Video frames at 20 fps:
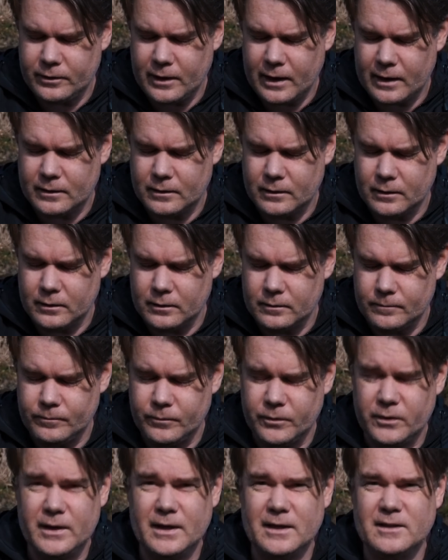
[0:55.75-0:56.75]
That
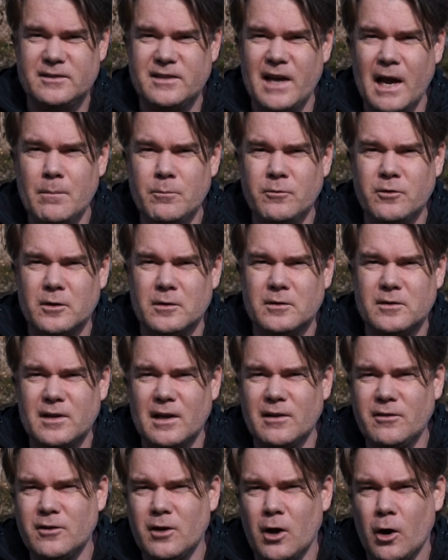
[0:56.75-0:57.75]
the adapter
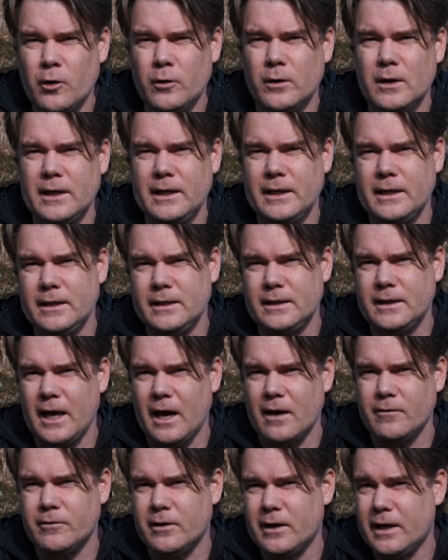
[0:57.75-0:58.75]
doesn't only
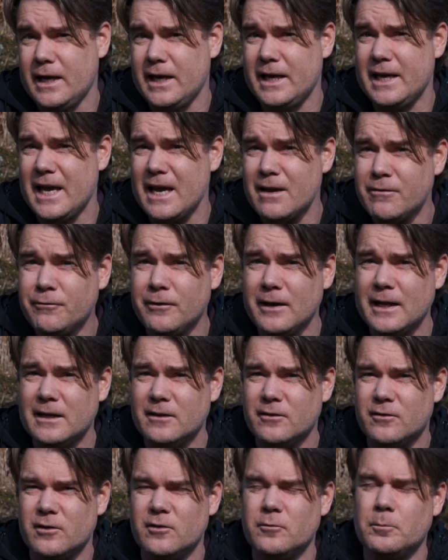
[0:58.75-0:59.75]
cover E F
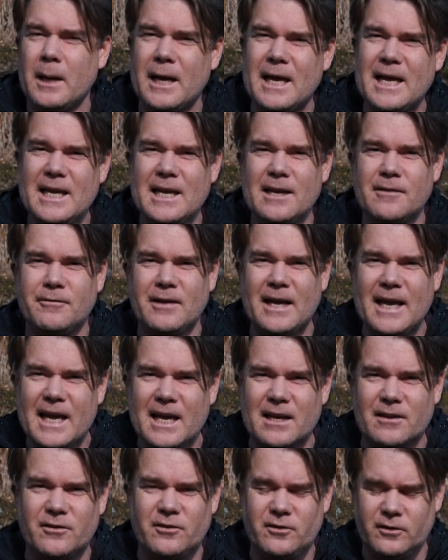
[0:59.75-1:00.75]
lenses but E F
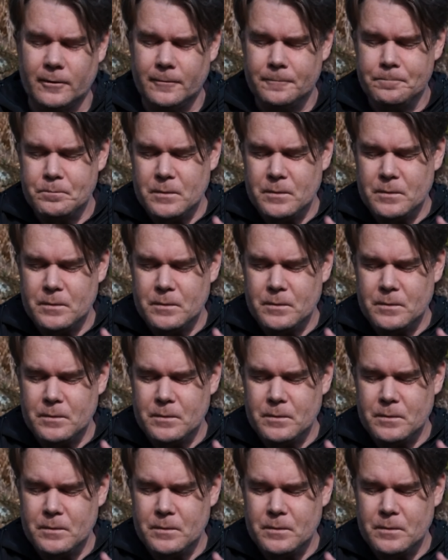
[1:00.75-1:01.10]
S.